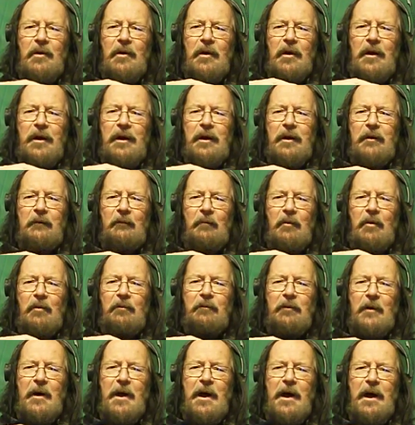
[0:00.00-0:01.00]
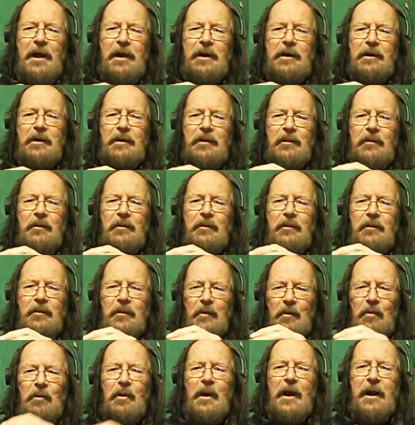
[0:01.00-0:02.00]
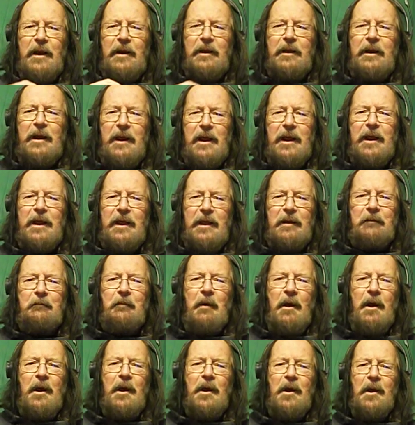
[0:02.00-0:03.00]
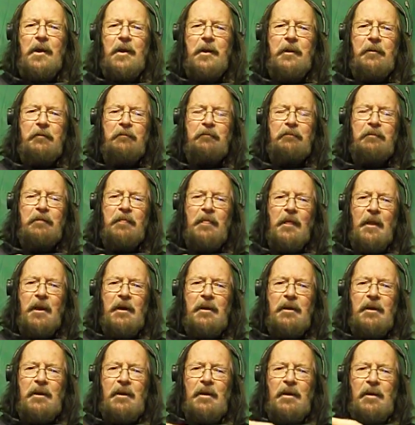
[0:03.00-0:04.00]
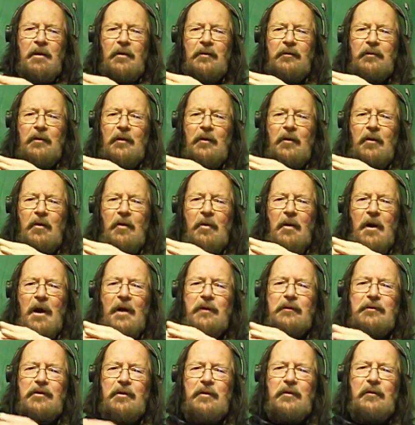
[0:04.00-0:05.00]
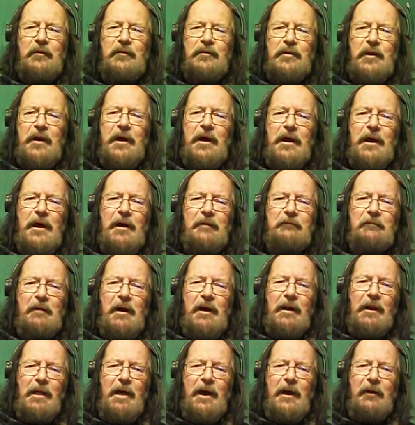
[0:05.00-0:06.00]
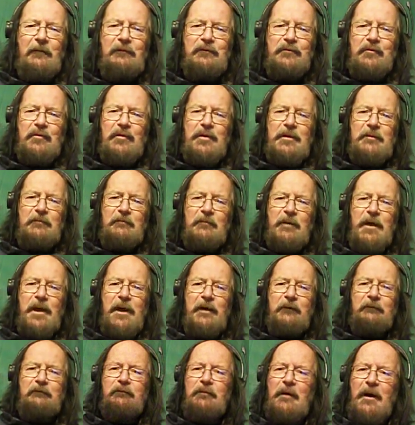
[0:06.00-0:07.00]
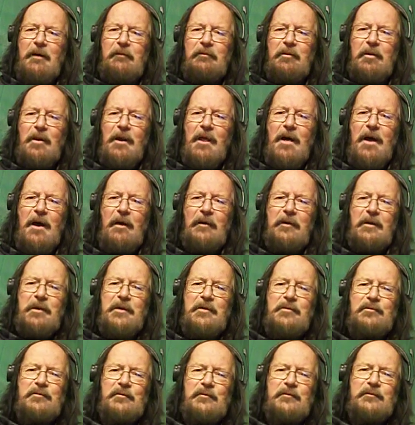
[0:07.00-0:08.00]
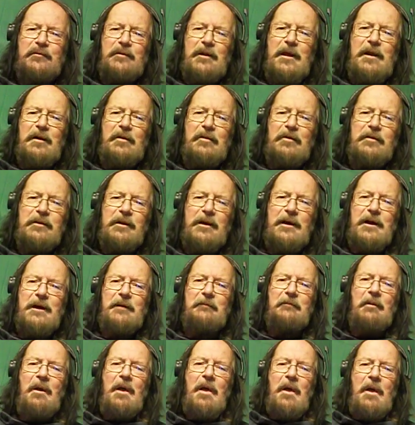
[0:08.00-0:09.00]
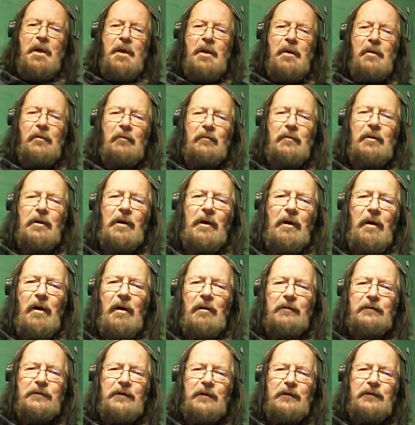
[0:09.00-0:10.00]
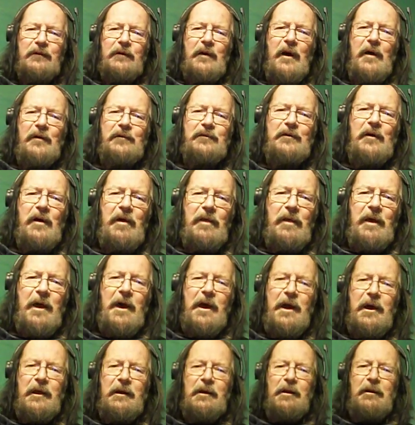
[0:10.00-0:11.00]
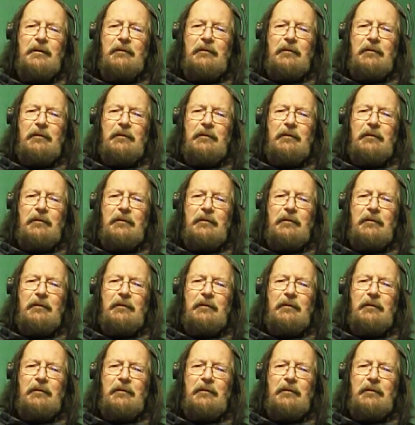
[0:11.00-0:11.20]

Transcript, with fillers: and we'll find the right name. So on Tuesday, on my live stream at 5 o'clock Eastern Standard Time, we'll discuss all that